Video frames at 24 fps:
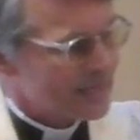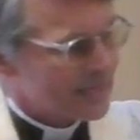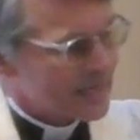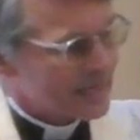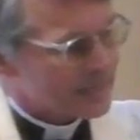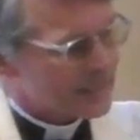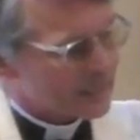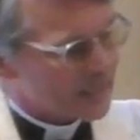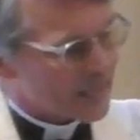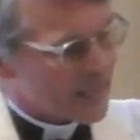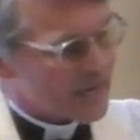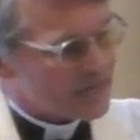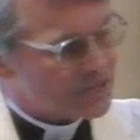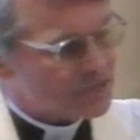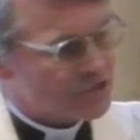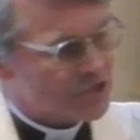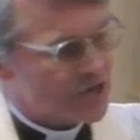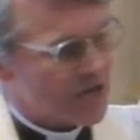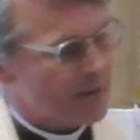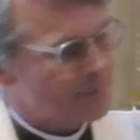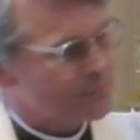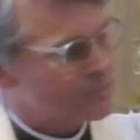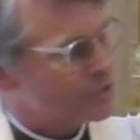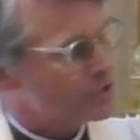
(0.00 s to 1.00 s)
In the last
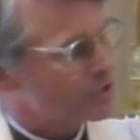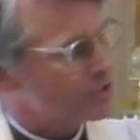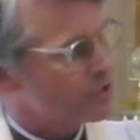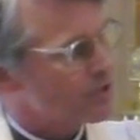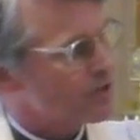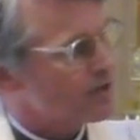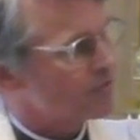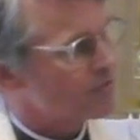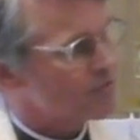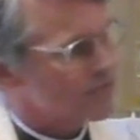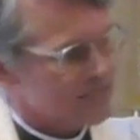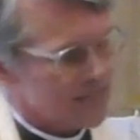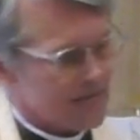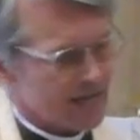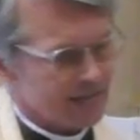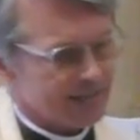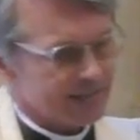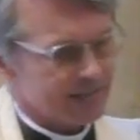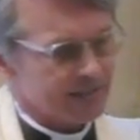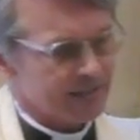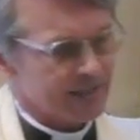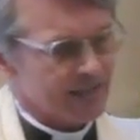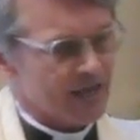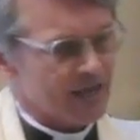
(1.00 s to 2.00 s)
chapter of The
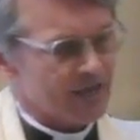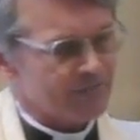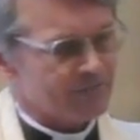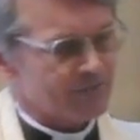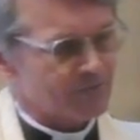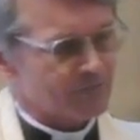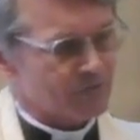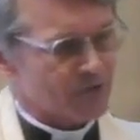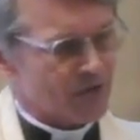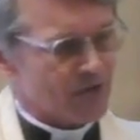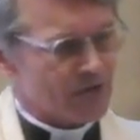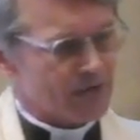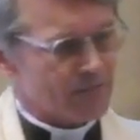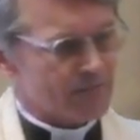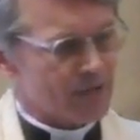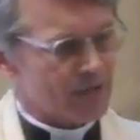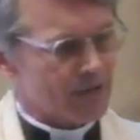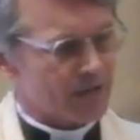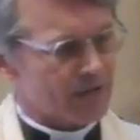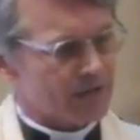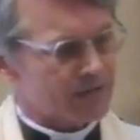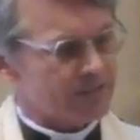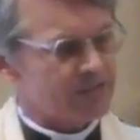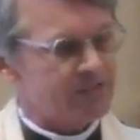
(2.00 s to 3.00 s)
Death and Life of Great
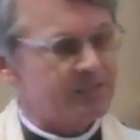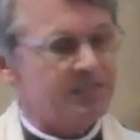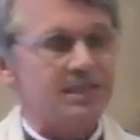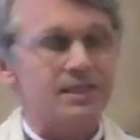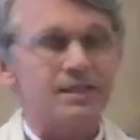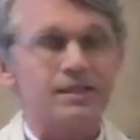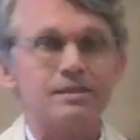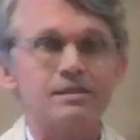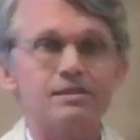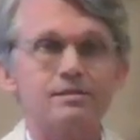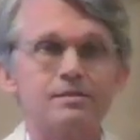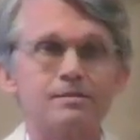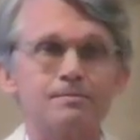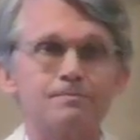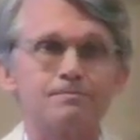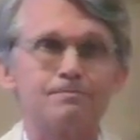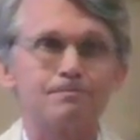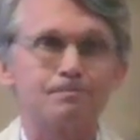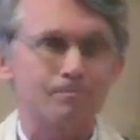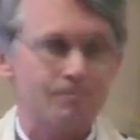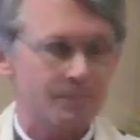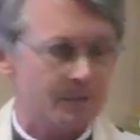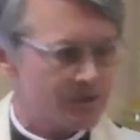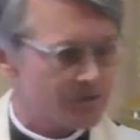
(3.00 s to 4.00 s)
American Cities,
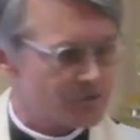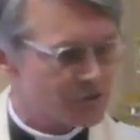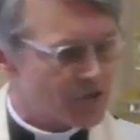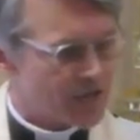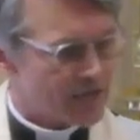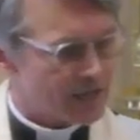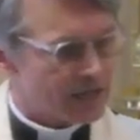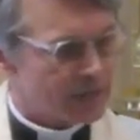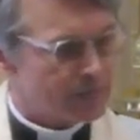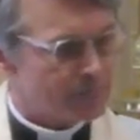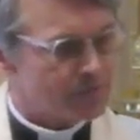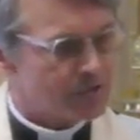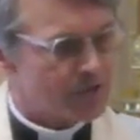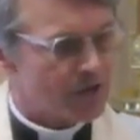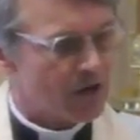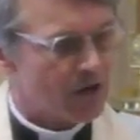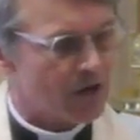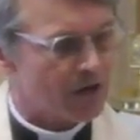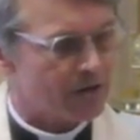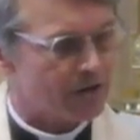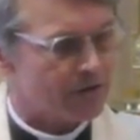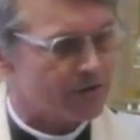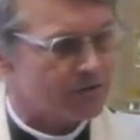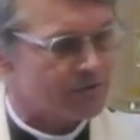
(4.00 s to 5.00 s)
Jacobs
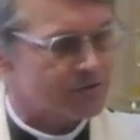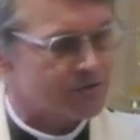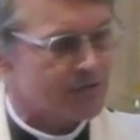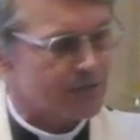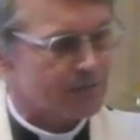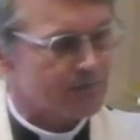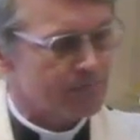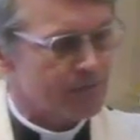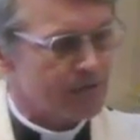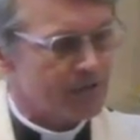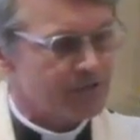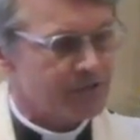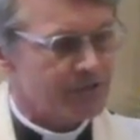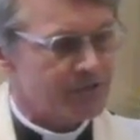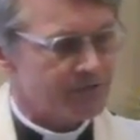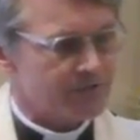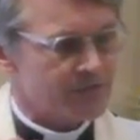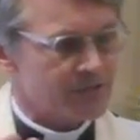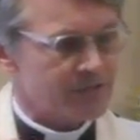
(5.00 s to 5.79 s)
argues that much of